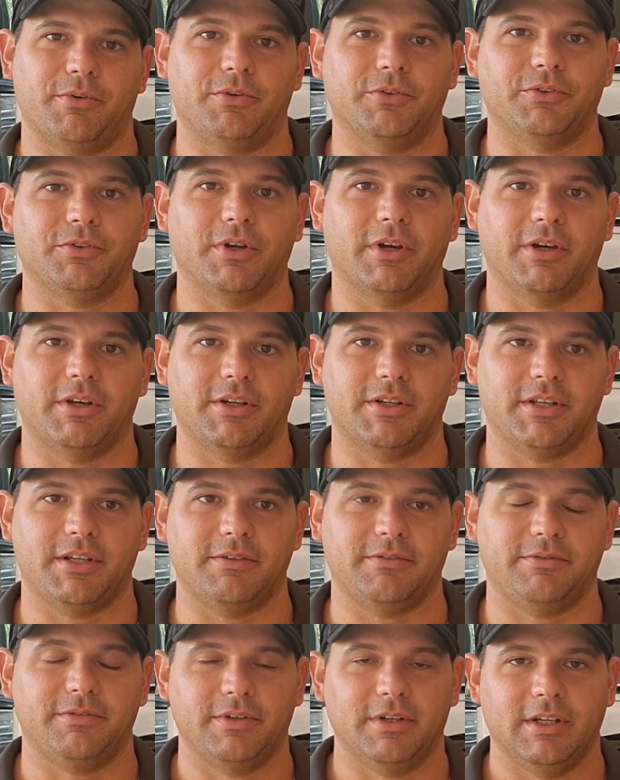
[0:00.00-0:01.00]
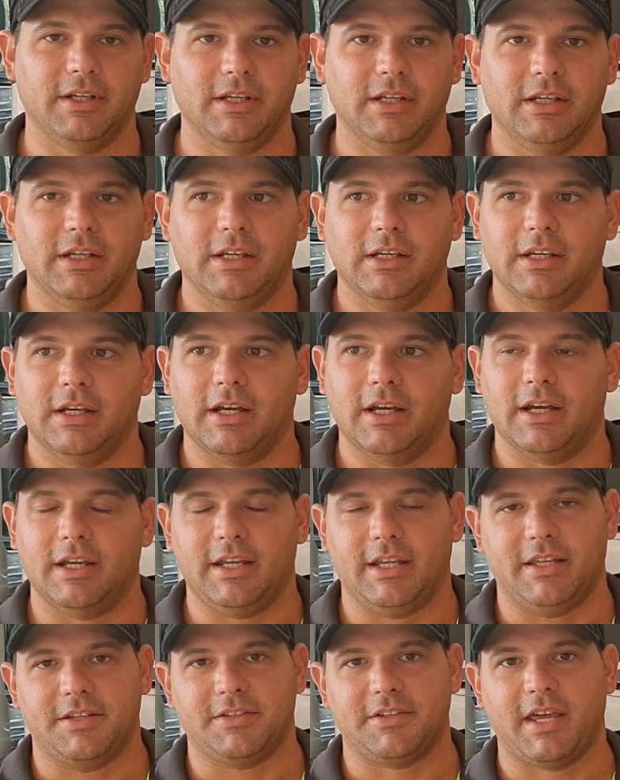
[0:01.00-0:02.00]
alternative.
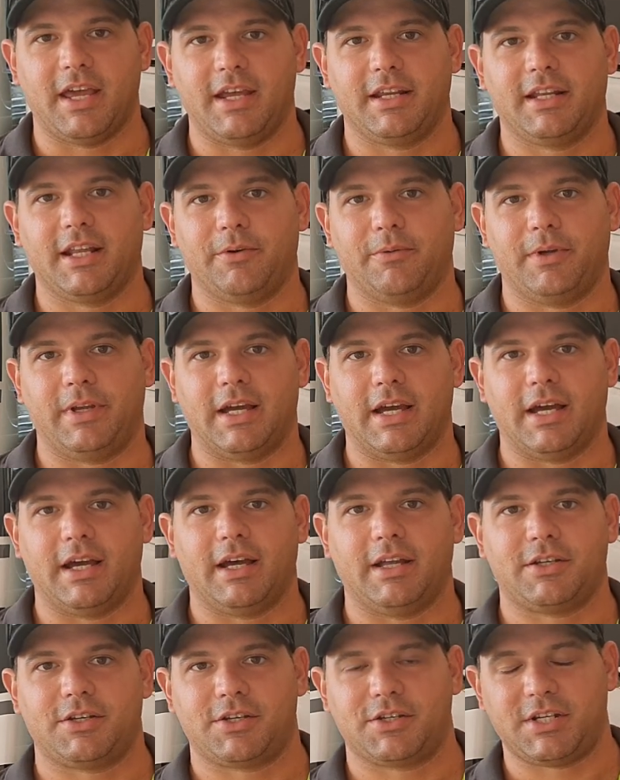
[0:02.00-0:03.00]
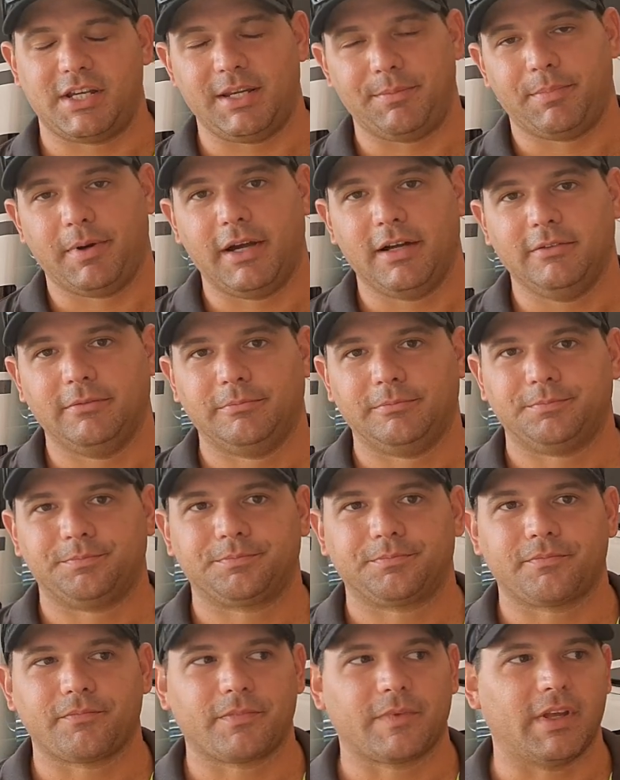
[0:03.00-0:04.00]
In saying that we are cheaper,
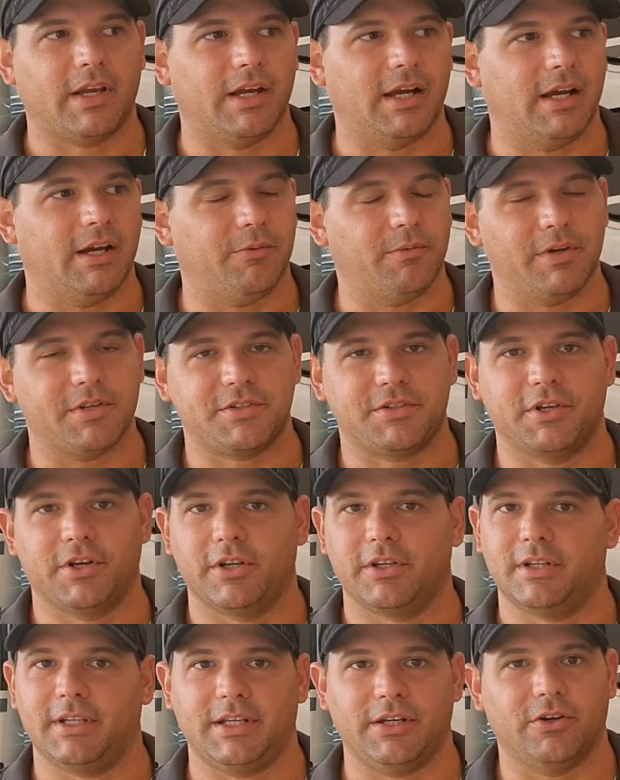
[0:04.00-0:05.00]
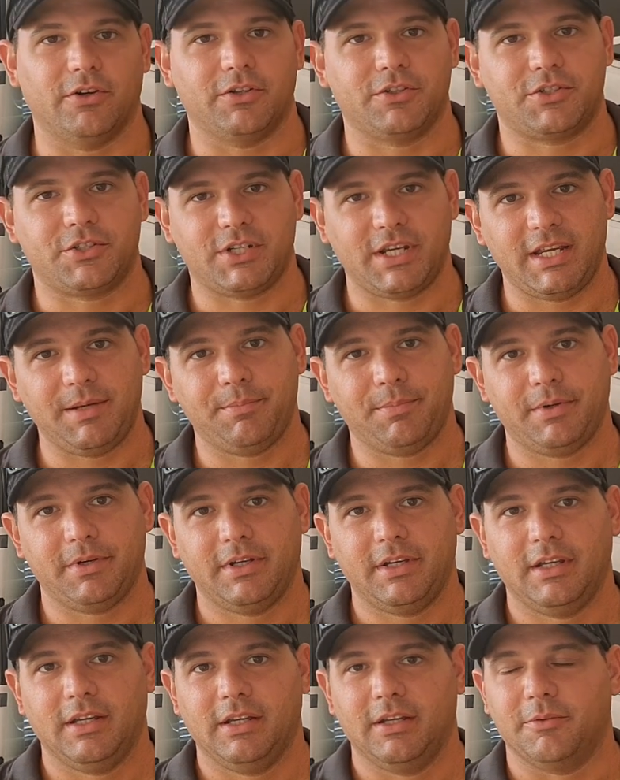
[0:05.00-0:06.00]
we're certainly not cheap.
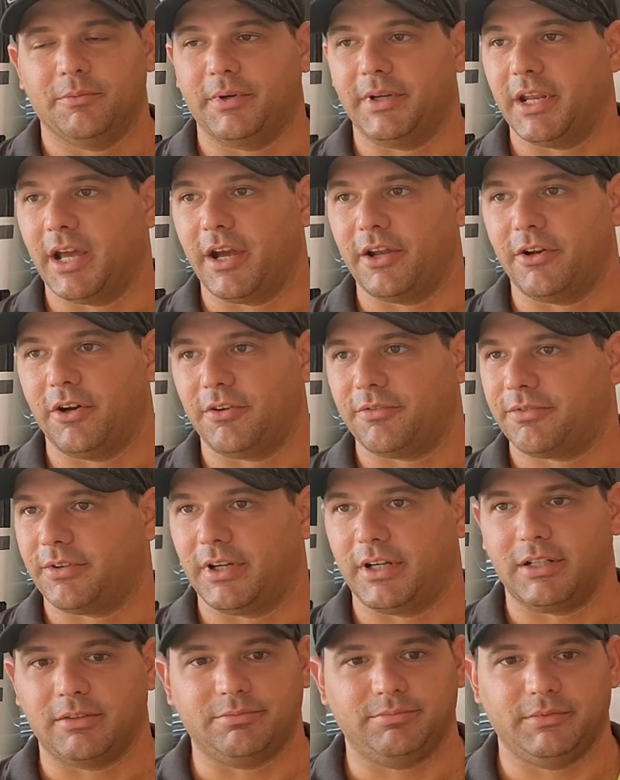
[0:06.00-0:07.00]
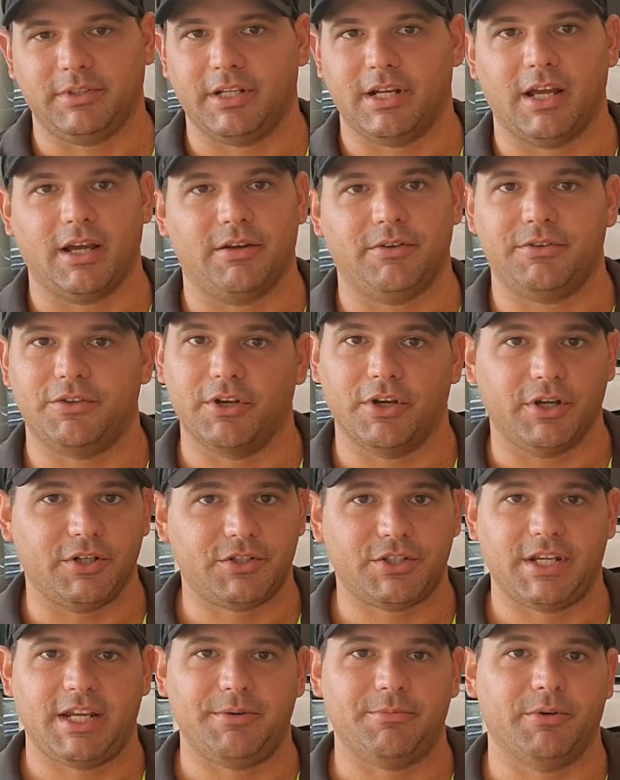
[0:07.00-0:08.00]
We don't offer, you know, dirt
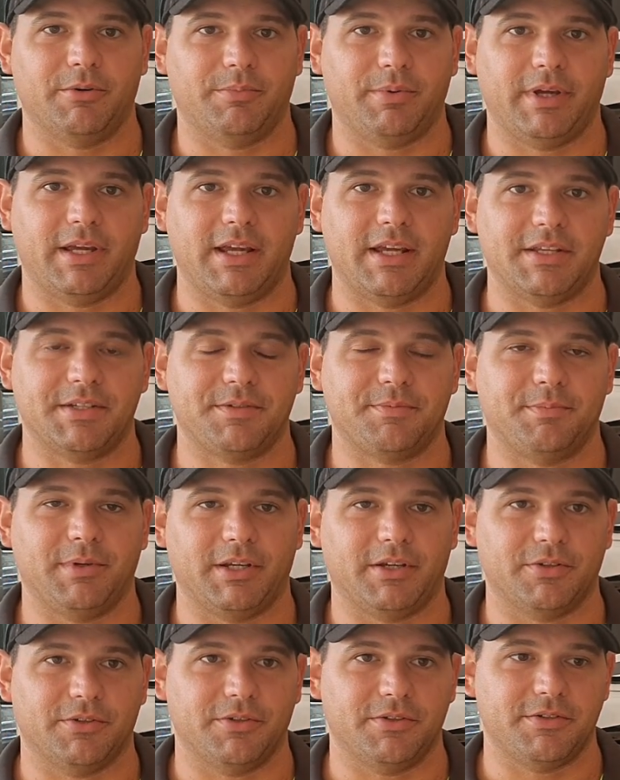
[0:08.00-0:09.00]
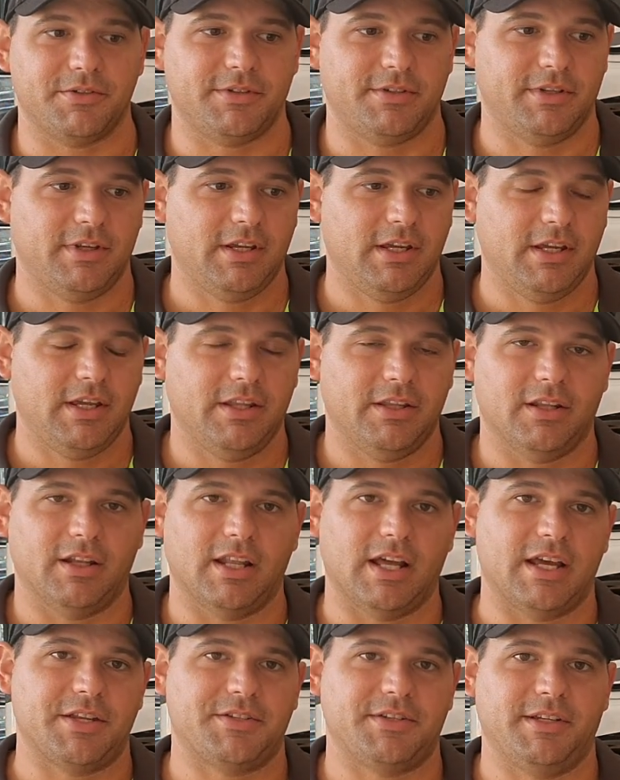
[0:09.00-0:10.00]
cheap repairs, because the
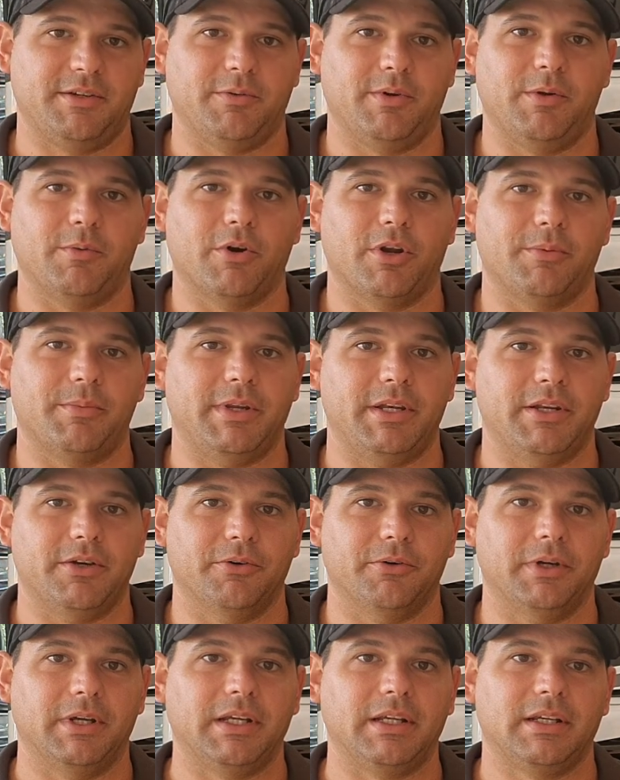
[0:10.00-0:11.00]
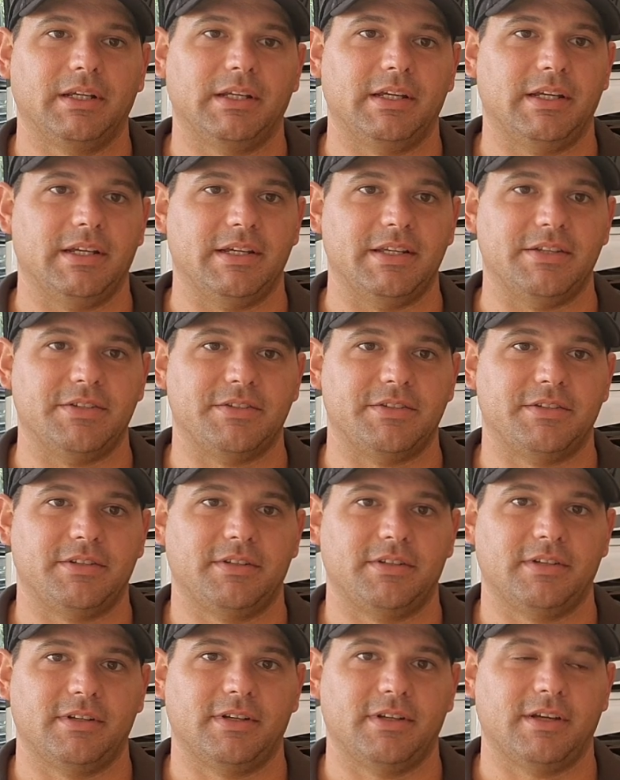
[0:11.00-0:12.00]
last thing we want to be doing is
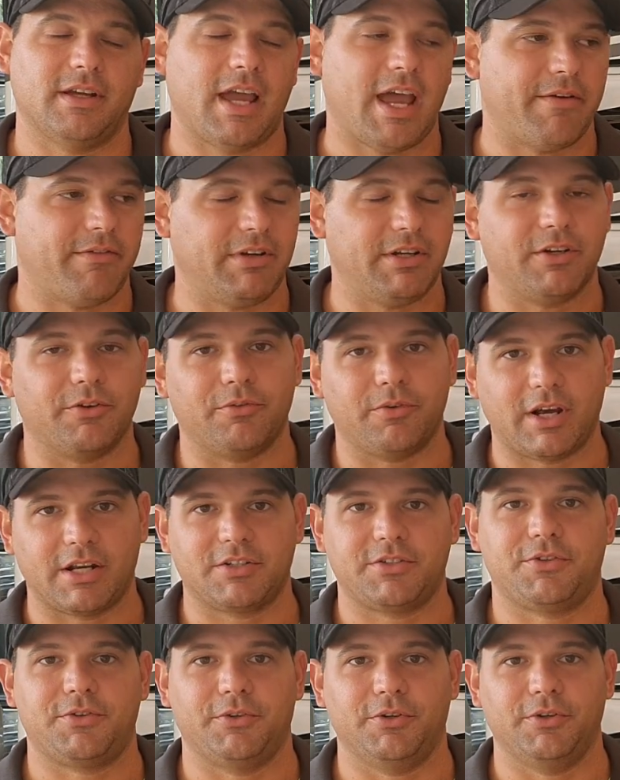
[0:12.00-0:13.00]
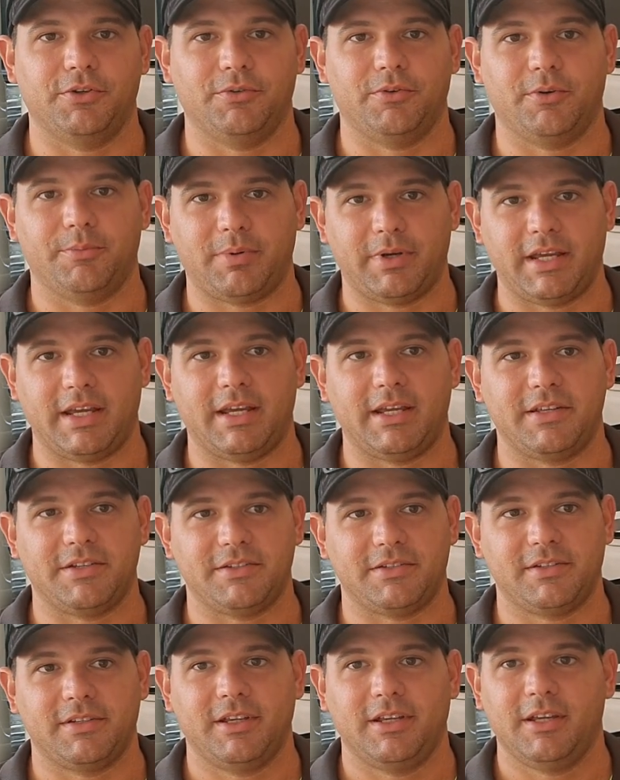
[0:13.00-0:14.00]
having to rush through
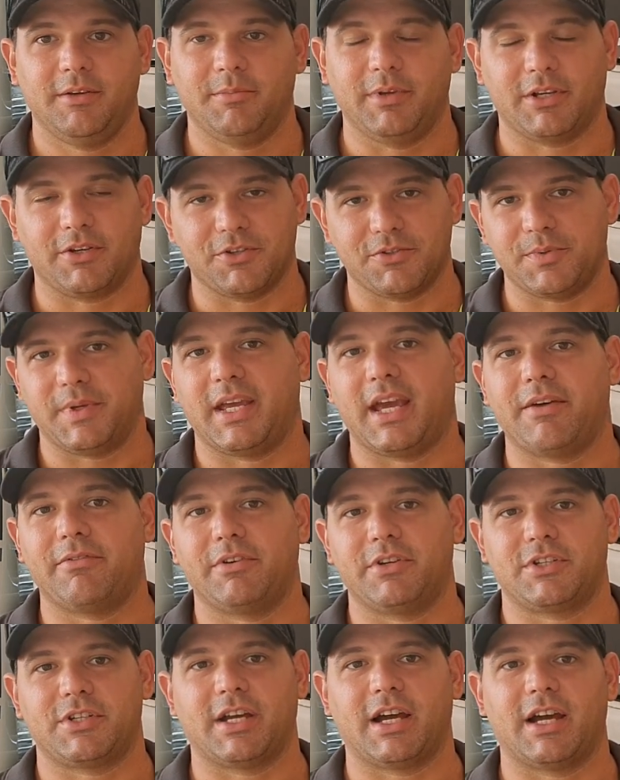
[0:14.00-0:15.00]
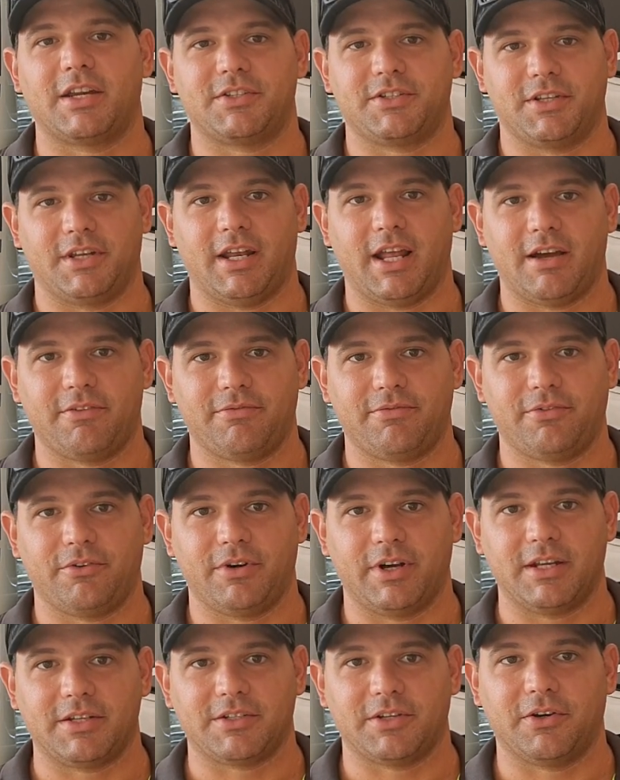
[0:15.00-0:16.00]
repairs because we haven't charged enough
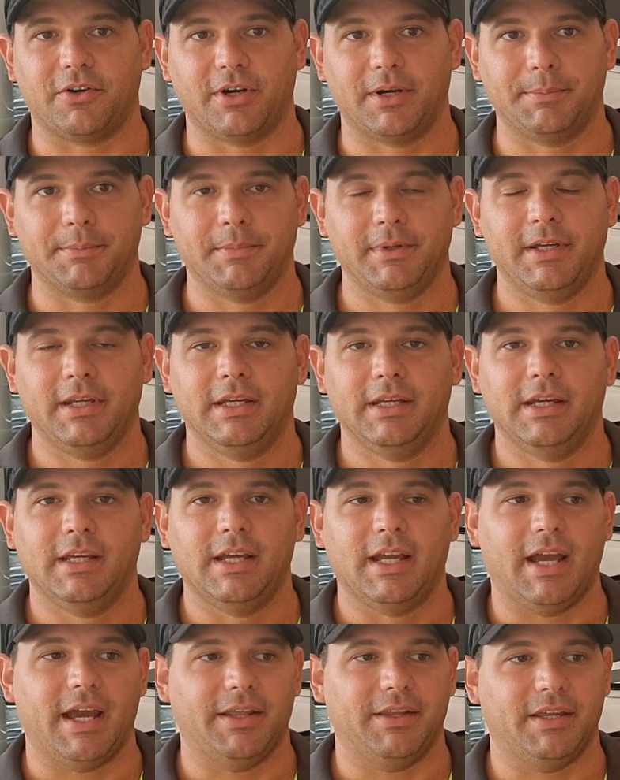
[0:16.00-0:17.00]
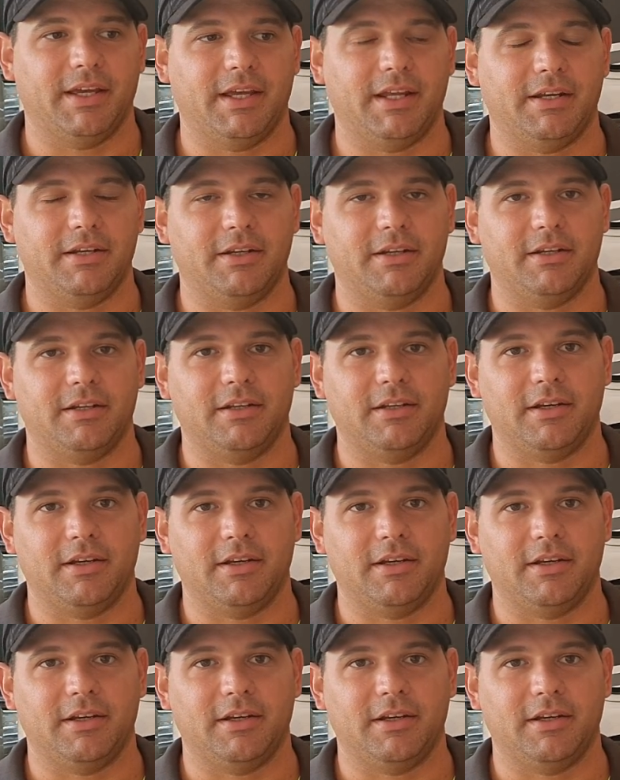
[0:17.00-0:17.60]
for our time, and then